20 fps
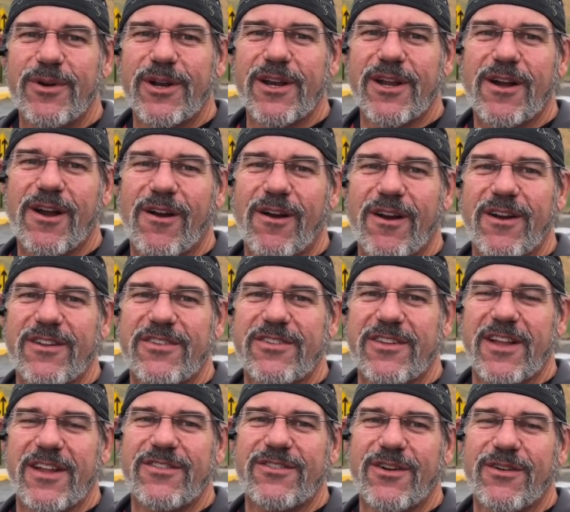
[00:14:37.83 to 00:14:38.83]
car and the
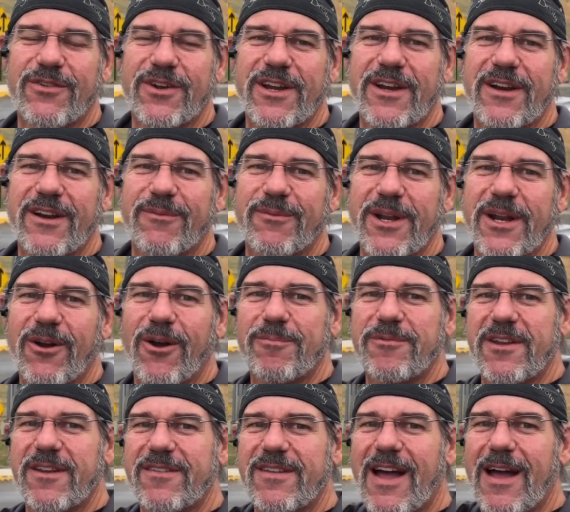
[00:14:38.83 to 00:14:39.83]
sleds over here, and we'd go up to
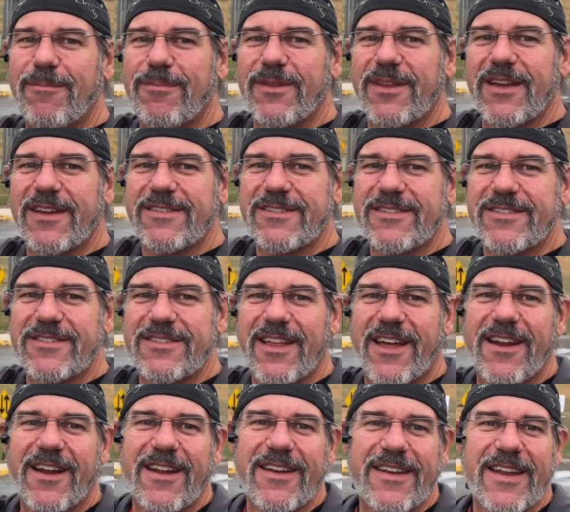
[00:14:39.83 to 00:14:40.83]
the top of this and sled
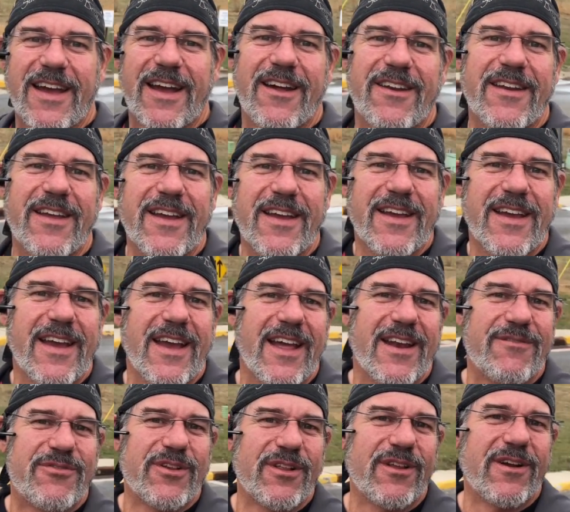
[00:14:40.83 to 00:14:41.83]
on down. And
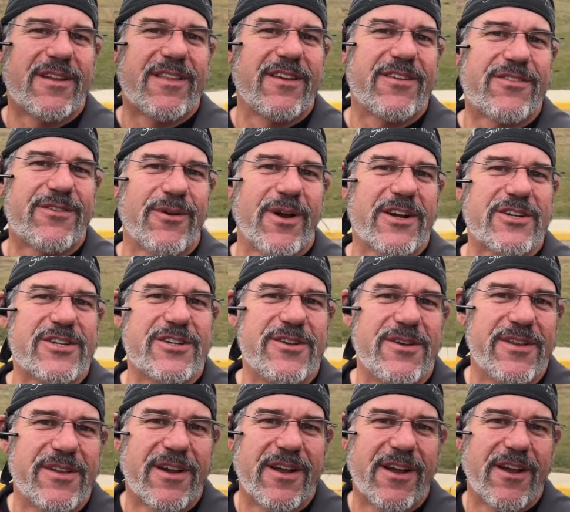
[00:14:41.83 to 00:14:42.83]
if you look this direction, you
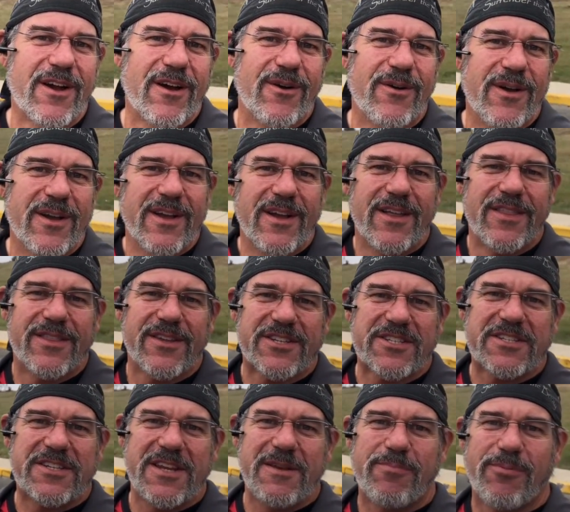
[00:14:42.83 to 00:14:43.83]
either could go the
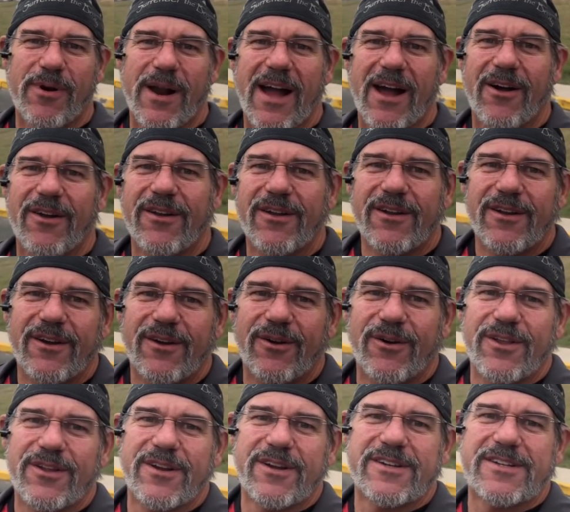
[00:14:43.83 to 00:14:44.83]
steep route, or
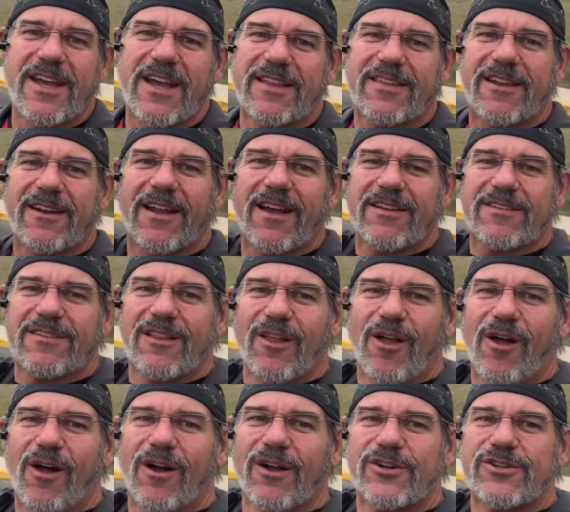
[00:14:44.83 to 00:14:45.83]
you could take the nice
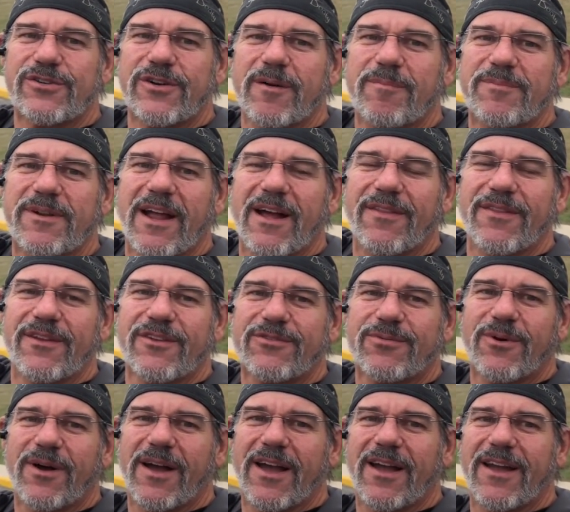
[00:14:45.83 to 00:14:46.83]
long trip down this
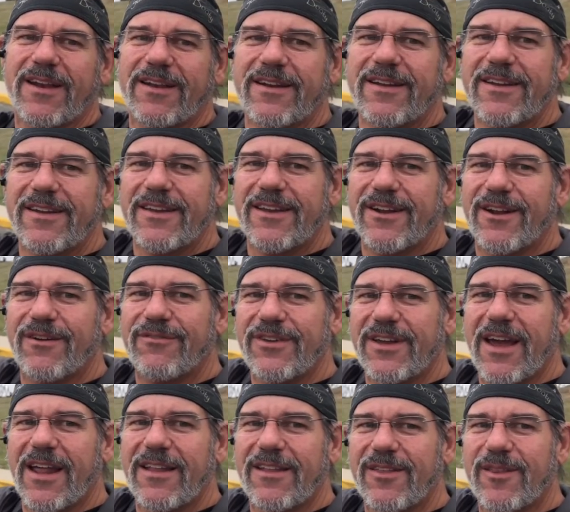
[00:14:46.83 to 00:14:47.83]
way. And you know, if you
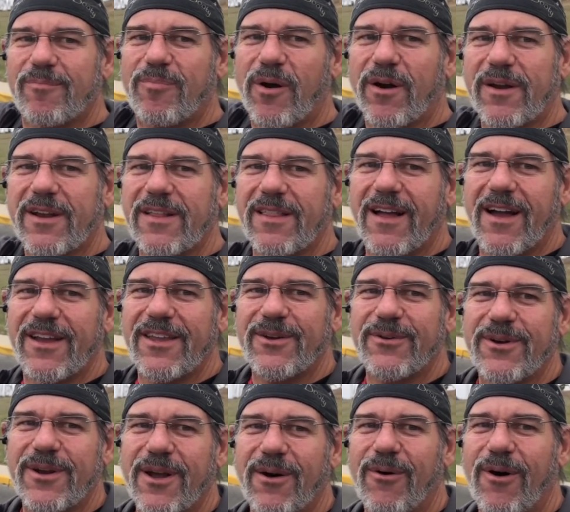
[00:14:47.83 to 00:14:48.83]
got into the parking lot, you
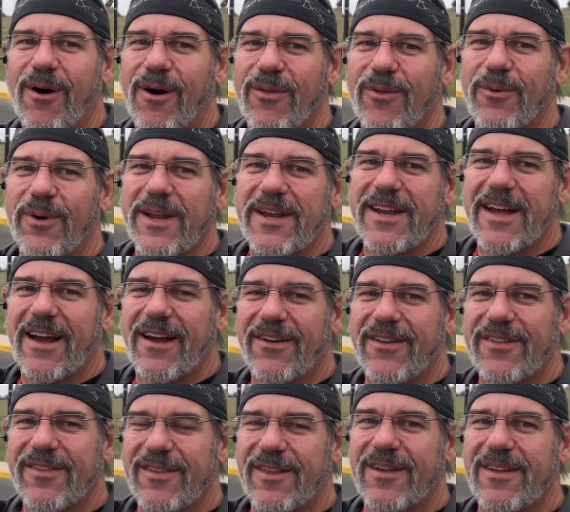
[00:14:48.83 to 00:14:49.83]
would go all the way down
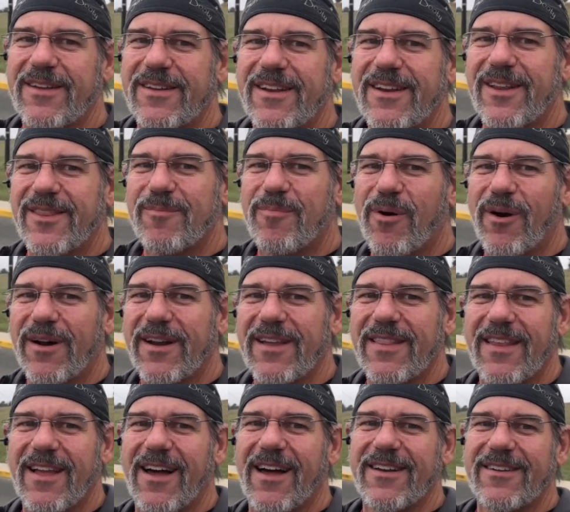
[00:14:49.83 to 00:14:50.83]
into the parking
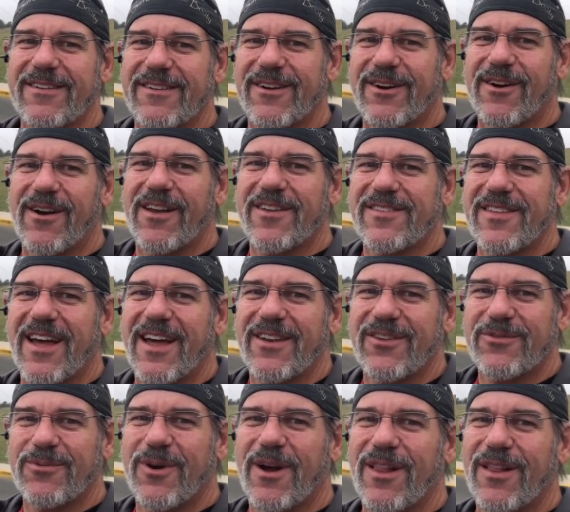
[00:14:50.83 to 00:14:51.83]
lot and across that
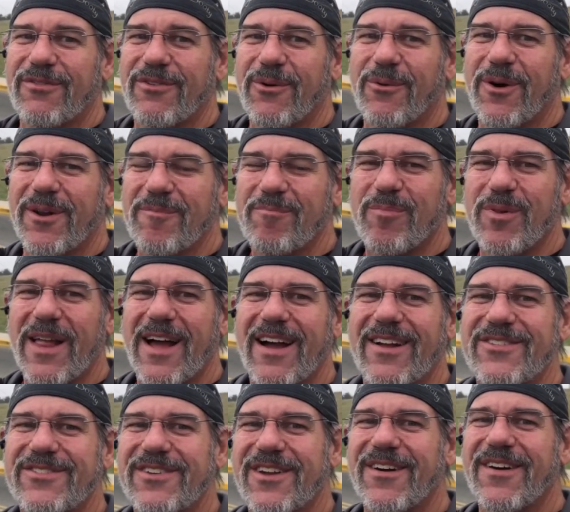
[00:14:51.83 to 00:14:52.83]
as well if it wasn't
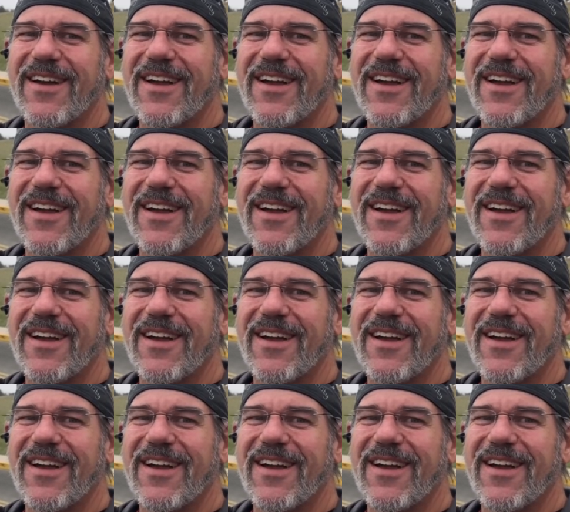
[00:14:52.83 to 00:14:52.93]
plowed. So